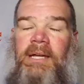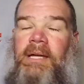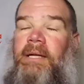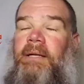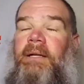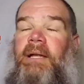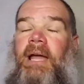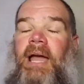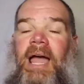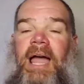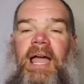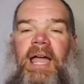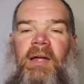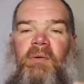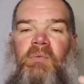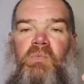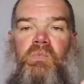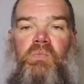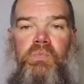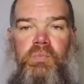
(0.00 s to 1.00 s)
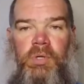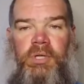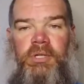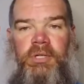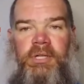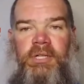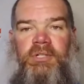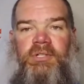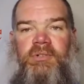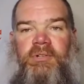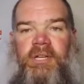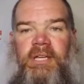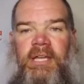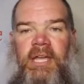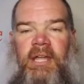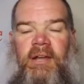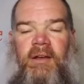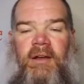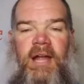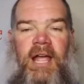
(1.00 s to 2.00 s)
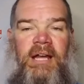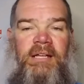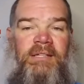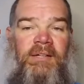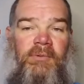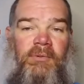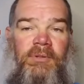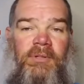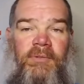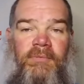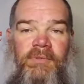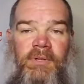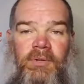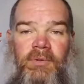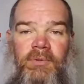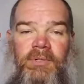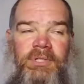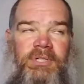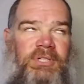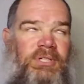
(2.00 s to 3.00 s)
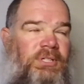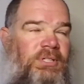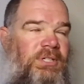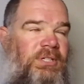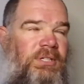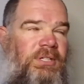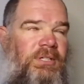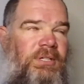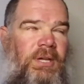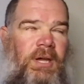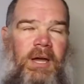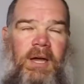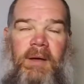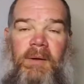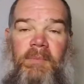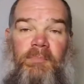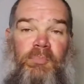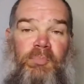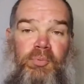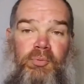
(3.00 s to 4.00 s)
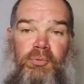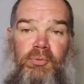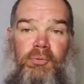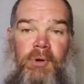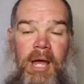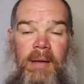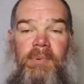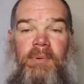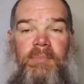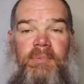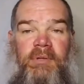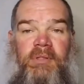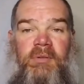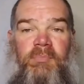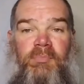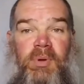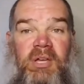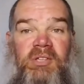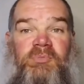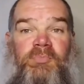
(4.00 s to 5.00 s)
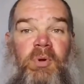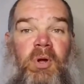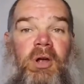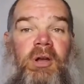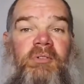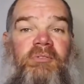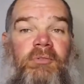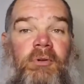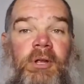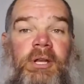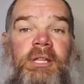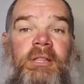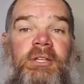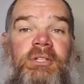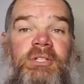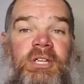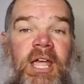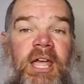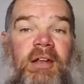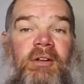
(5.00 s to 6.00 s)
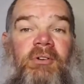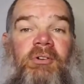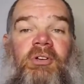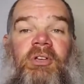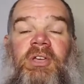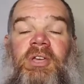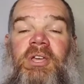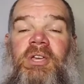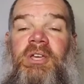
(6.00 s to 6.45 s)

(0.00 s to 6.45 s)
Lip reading: I really enjoy interacting with the viewers. It's probably the best part of running the channel.